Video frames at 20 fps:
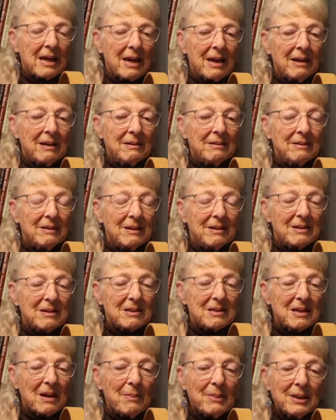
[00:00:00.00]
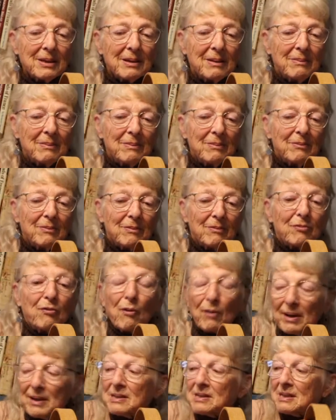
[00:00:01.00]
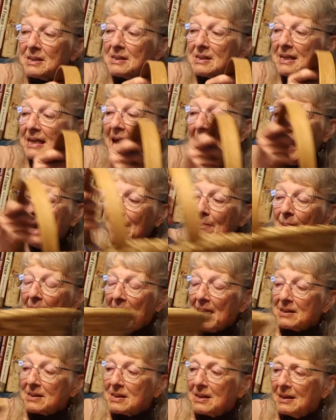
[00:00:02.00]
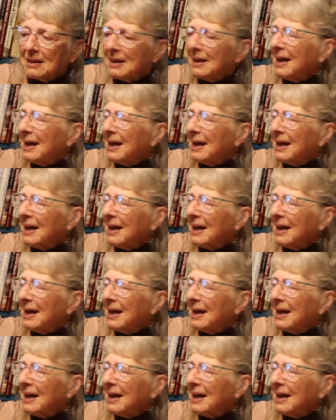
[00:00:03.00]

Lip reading: and some of them, for instance, an egg basket,